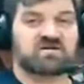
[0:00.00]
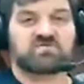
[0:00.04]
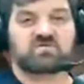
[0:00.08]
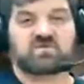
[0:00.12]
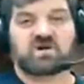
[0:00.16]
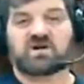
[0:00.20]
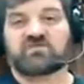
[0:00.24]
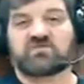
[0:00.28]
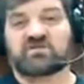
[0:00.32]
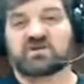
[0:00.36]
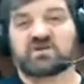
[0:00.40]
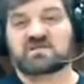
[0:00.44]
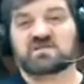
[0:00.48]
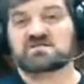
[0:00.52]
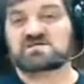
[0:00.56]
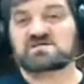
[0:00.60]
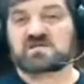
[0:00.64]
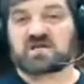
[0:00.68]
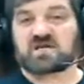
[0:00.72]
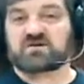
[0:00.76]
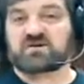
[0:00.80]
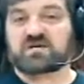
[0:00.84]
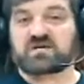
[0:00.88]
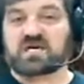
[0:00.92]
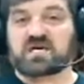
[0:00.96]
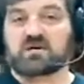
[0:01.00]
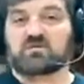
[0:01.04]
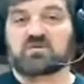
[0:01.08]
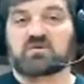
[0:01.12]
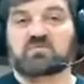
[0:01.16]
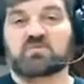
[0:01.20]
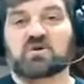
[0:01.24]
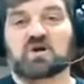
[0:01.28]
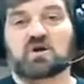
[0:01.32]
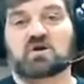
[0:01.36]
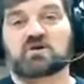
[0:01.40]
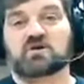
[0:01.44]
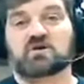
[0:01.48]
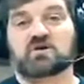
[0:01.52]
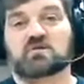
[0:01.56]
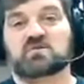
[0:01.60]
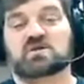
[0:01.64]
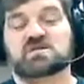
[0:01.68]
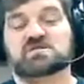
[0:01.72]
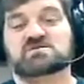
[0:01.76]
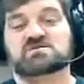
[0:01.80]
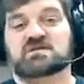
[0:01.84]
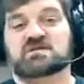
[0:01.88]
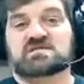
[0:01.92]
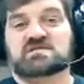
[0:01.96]
rough and it's starting to come apart on me.
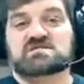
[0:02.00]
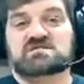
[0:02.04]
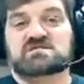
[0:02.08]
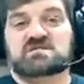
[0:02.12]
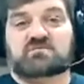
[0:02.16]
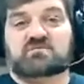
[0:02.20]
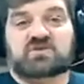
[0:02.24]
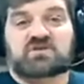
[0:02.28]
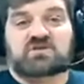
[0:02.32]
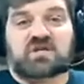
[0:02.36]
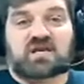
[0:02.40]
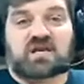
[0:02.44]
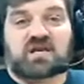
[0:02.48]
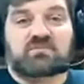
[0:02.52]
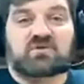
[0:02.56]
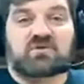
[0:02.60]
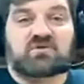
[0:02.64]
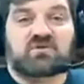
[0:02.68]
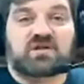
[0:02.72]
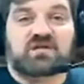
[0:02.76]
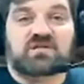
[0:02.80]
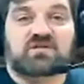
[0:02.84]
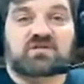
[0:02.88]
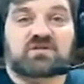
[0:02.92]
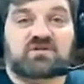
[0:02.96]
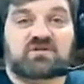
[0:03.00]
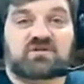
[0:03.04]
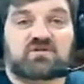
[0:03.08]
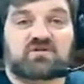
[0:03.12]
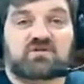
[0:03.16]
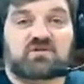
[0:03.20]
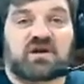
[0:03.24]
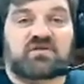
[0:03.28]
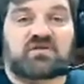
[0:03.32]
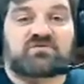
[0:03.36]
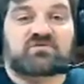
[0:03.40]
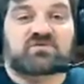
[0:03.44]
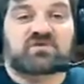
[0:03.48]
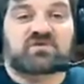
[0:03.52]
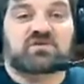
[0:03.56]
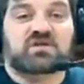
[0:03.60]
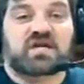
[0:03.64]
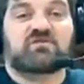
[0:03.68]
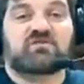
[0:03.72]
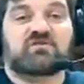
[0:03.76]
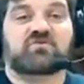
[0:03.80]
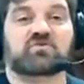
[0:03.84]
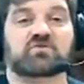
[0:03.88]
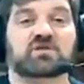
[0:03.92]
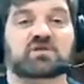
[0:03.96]
So that's something that I'm going to have to look
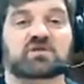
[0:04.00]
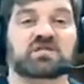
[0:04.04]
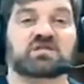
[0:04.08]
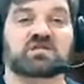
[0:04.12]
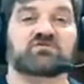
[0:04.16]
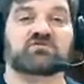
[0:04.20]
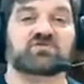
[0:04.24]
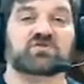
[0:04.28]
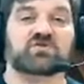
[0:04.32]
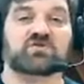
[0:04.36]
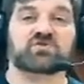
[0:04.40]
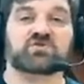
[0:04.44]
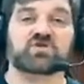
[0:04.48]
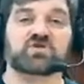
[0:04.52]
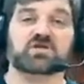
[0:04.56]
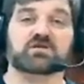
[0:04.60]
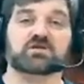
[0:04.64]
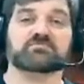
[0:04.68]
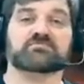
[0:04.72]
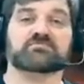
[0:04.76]
out for in the future.